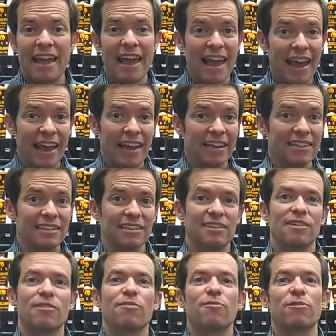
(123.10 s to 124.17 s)
and
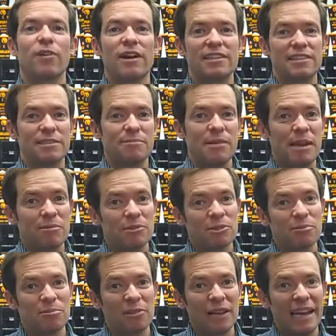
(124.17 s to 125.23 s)
for us to be able to
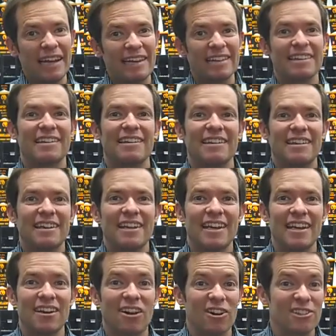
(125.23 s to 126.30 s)
play
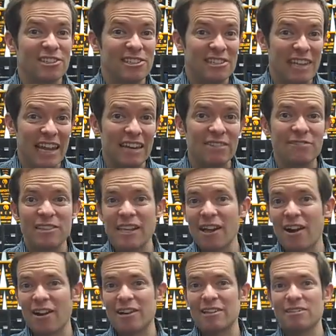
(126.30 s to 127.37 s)
in our
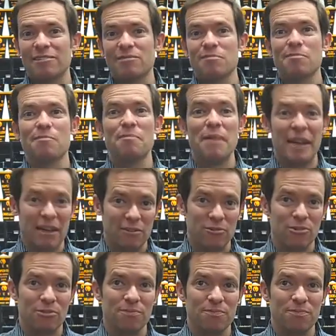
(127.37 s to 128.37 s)
state-of-the-art band room.